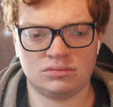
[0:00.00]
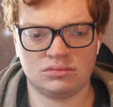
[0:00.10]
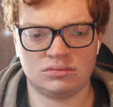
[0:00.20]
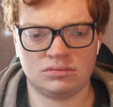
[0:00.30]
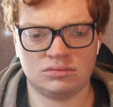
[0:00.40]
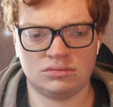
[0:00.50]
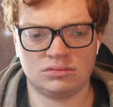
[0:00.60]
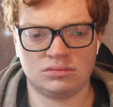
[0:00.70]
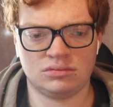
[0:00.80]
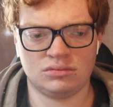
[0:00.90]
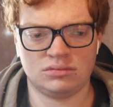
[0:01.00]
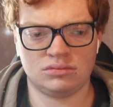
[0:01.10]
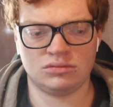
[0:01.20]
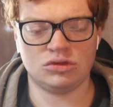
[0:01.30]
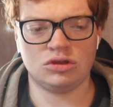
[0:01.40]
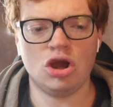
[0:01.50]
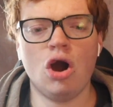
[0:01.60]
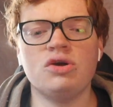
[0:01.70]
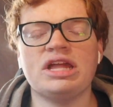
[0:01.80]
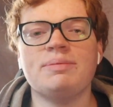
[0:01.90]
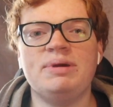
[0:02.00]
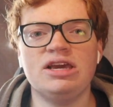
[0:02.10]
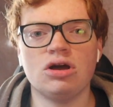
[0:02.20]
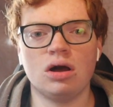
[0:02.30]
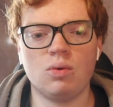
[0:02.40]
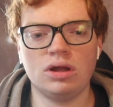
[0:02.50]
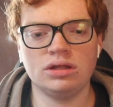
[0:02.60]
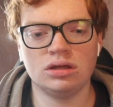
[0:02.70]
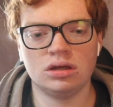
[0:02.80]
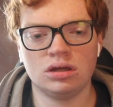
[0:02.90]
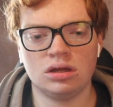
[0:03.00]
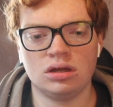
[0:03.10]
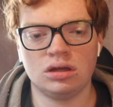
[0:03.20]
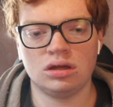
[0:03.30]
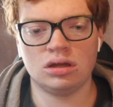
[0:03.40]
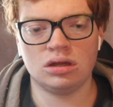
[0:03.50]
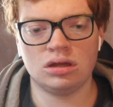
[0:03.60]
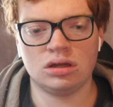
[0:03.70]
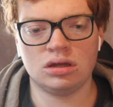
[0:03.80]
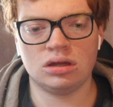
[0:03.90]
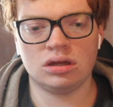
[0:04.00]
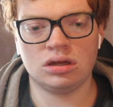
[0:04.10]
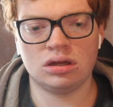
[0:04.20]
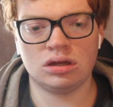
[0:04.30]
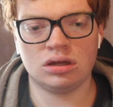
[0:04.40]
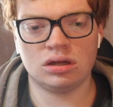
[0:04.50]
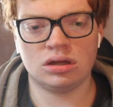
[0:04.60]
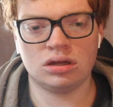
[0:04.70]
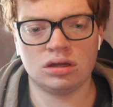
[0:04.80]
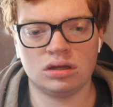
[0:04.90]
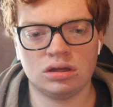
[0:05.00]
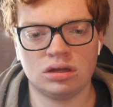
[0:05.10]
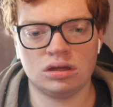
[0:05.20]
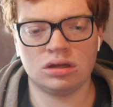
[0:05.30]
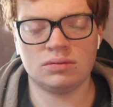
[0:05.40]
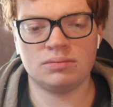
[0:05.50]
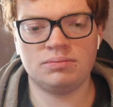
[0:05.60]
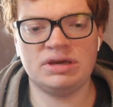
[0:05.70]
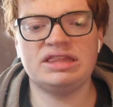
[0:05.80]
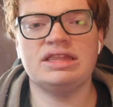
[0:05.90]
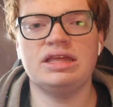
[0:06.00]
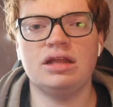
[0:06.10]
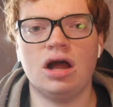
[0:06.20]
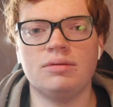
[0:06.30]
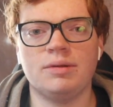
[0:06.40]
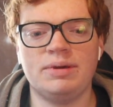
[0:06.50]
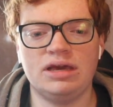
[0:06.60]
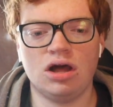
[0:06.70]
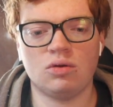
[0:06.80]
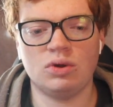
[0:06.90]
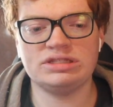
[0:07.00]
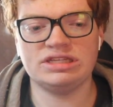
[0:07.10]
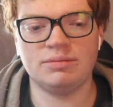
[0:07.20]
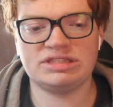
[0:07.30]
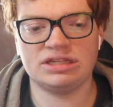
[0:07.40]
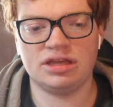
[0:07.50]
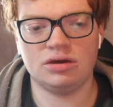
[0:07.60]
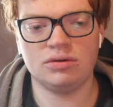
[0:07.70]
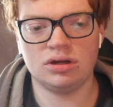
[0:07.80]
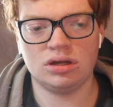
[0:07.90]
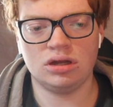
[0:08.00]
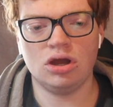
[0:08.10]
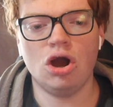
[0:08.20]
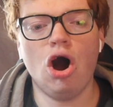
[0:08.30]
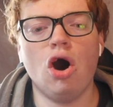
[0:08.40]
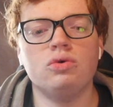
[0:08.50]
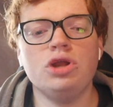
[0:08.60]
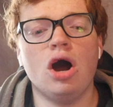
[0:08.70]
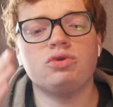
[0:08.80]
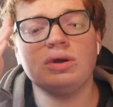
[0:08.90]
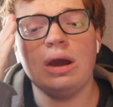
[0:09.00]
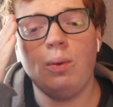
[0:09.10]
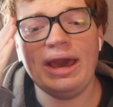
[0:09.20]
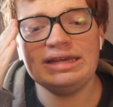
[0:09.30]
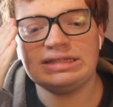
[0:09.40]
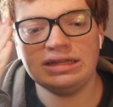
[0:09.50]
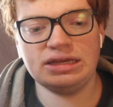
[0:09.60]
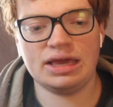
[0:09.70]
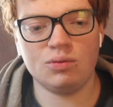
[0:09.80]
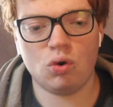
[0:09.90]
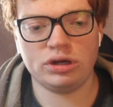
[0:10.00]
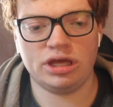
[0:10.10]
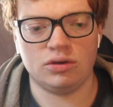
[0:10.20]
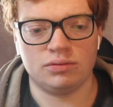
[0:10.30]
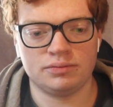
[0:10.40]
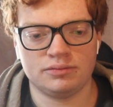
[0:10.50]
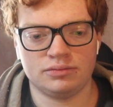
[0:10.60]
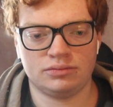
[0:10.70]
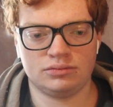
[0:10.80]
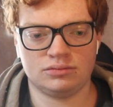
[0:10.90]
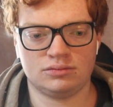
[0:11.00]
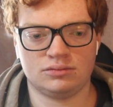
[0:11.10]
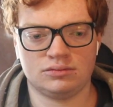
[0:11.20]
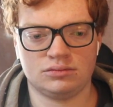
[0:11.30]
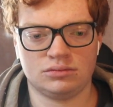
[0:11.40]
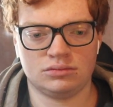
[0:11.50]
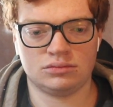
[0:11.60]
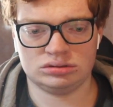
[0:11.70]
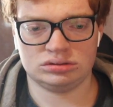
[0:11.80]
What if we brought Wayzz in? Oh, is that the peacock one? We won't have another opportunity to contact Nooroo until his next birthday. Because then um, the peacock one's still missing too? Oh no, don't get Wayzz, then he can't warn you. I have to stand guard.